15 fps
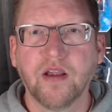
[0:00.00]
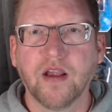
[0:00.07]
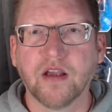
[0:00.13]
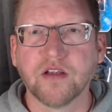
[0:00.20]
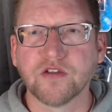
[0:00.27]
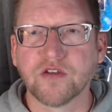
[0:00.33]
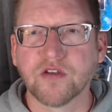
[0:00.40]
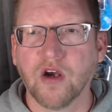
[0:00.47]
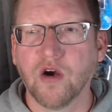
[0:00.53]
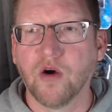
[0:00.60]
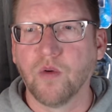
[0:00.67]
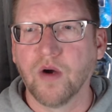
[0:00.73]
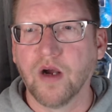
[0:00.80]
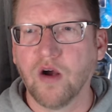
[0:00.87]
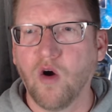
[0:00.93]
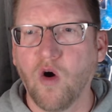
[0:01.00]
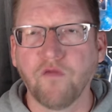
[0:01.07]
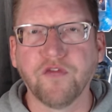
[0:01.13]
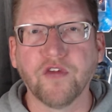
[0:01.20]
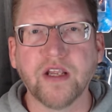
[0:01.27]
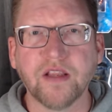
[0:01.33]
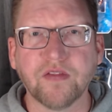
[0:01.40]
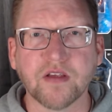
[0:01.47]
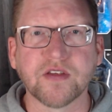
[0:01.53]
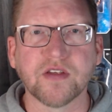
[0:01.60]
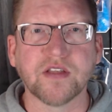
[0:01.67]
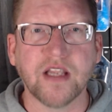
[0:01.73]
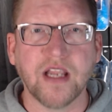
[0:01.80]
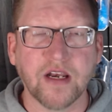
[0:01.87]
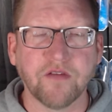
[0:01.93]
And so hopefully this is
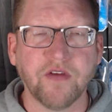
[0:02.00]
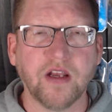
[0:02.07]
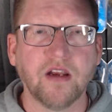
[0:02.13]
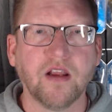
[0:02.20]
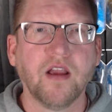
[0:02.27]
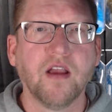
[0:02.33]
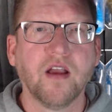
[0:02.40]
the end of it.